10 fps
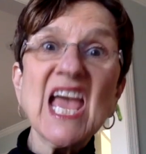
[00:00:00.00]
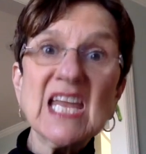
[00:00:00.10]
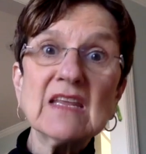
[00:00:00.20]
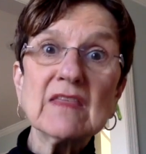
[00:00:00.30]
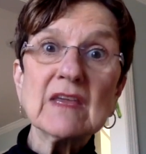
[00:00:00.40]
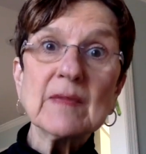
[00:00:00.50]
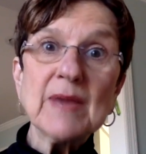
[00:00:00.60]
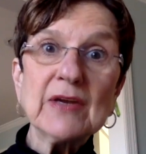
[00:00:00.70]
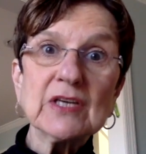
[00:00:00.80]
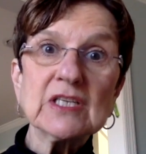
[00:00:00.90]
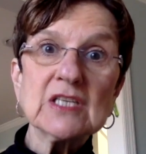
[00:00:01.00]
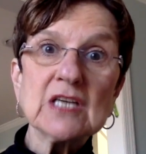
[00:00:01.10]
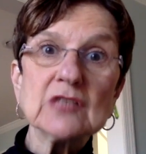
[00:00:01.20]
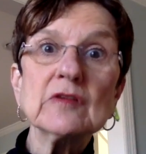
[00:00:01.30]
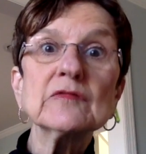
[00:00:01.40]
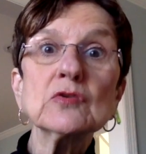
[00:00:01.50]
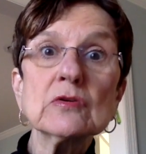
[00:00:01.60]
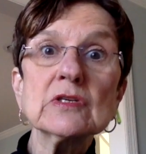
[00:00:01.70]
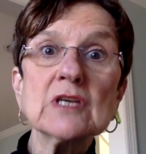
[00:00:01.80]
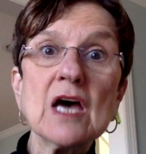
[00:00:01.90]
anything about a conductor of
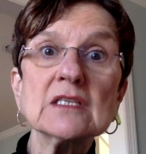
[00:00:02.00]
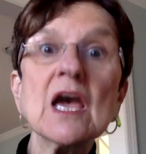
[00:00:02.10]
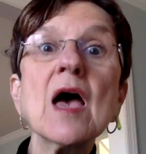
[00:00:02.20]
Turandot,